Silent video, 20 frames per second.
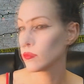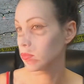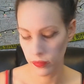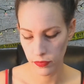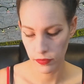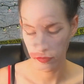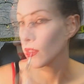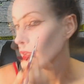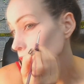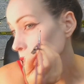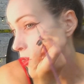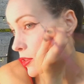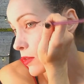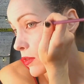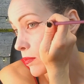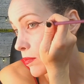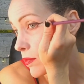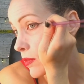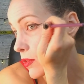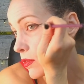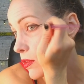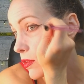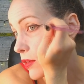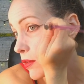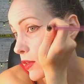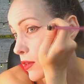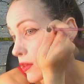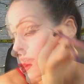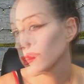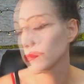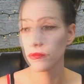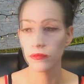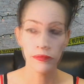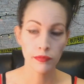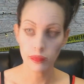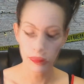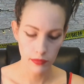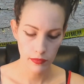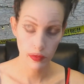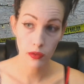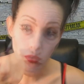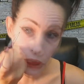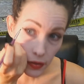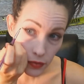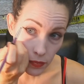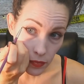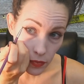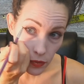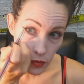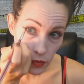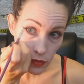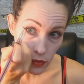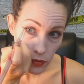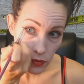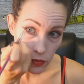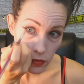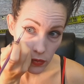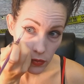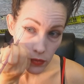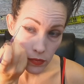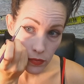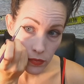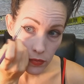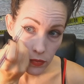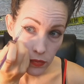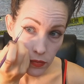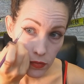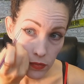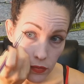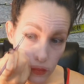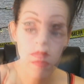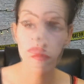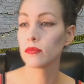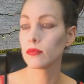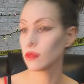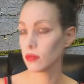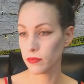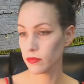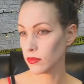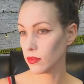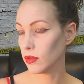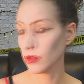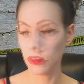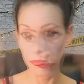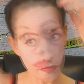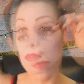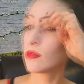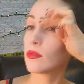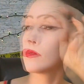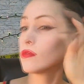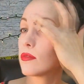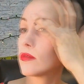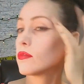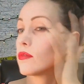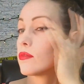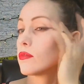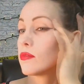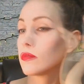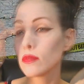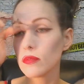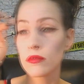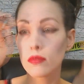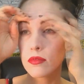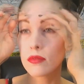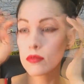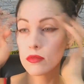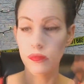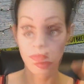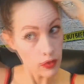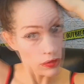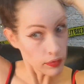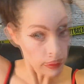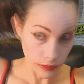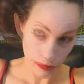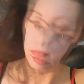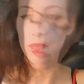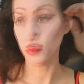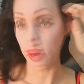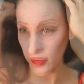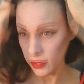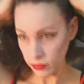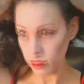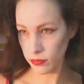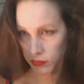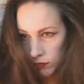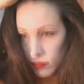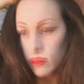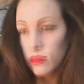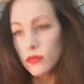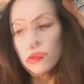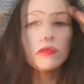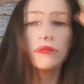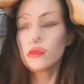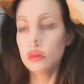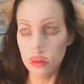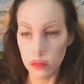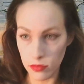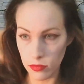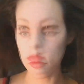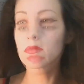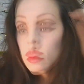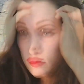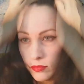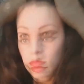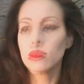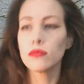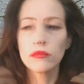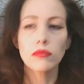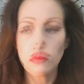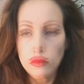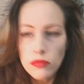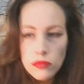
match it however you want. And I don't look as pale as I really am in real life in this because the lights are kind of washing me out.